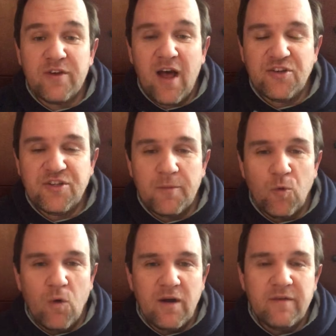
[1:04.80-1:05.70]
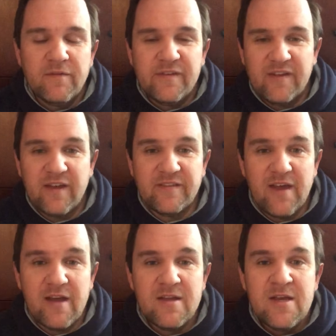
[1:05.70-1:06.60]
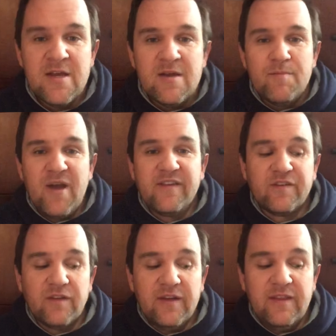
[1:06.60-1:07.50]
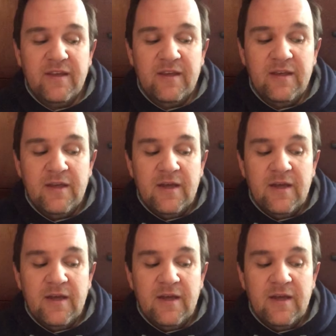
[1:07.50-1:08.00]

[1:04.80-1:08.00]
knowledge number one says that basically the